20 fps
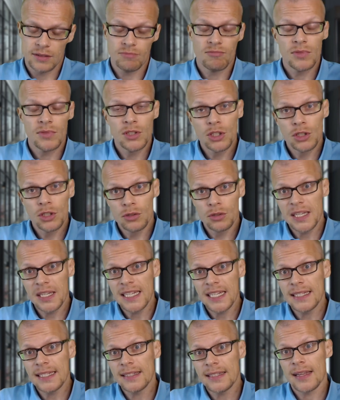
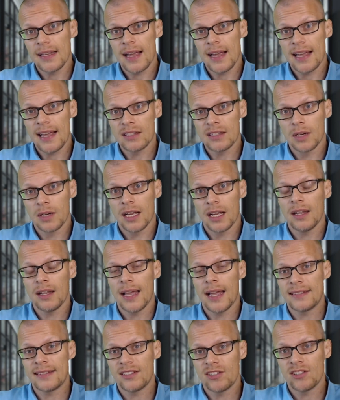newbies as well
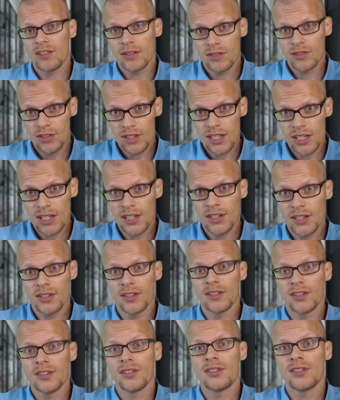as
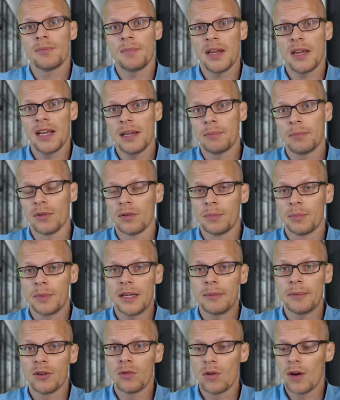seasoned people
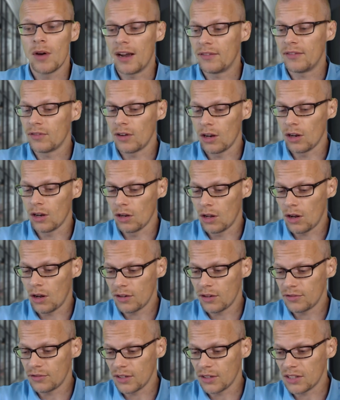who have a
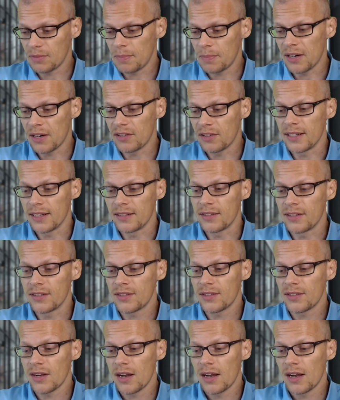lot of
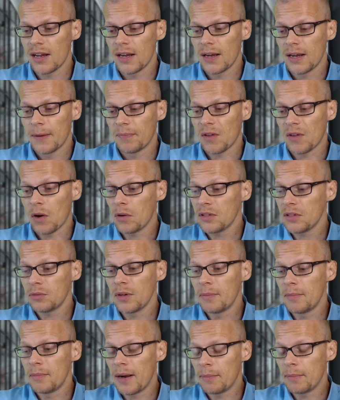experience, always
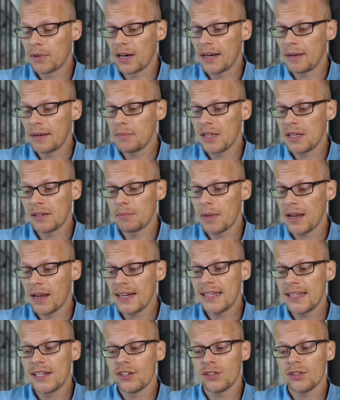remember,
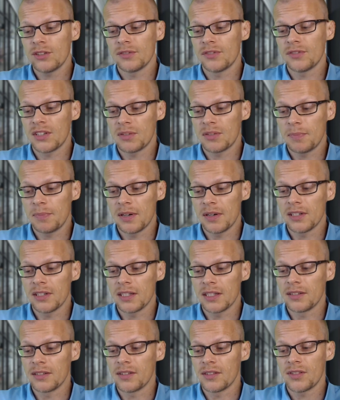many years of
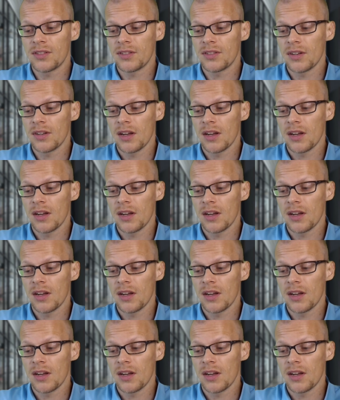experience,